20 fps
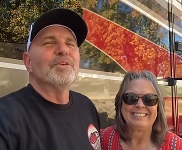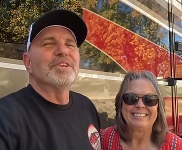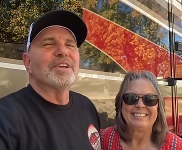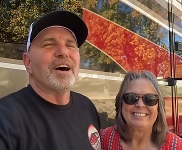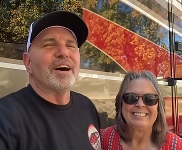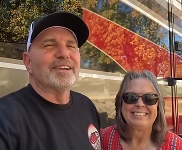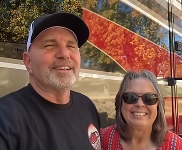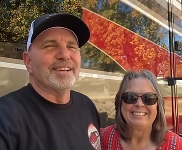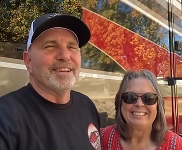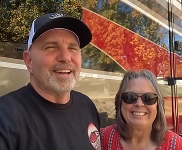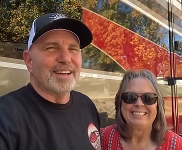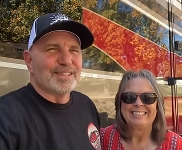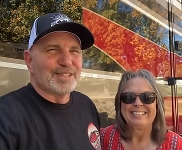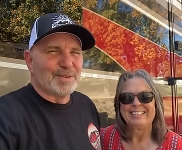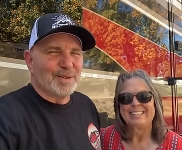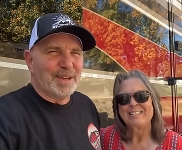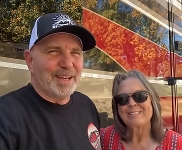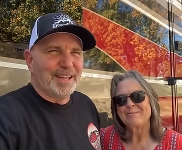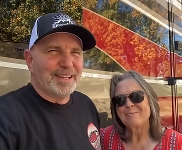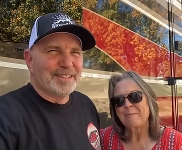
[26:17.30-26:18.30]
Speaker 1: we'll talk to you
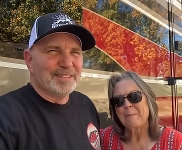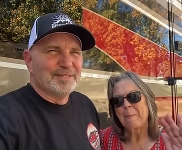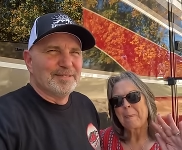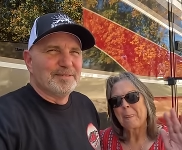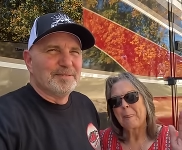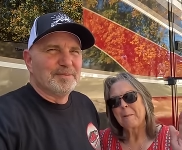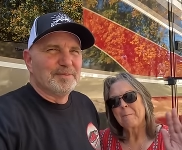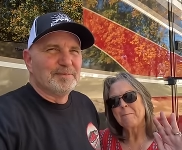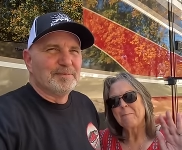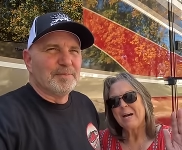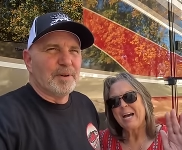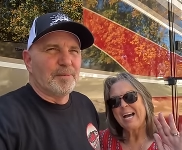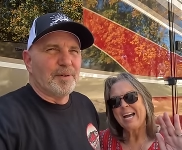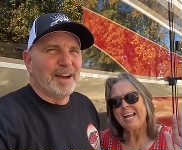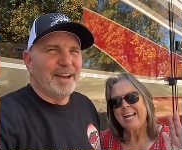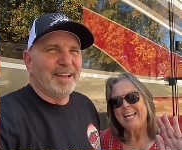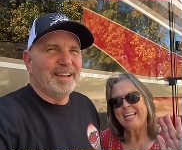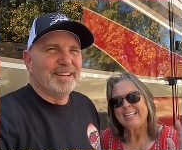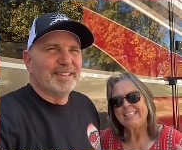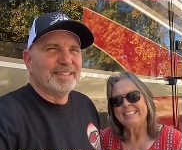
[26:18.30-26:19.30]
next week. Bye
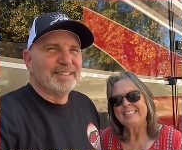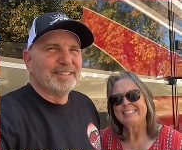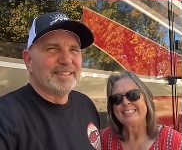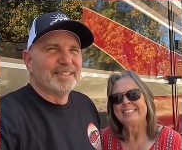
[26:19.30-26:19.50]
bye.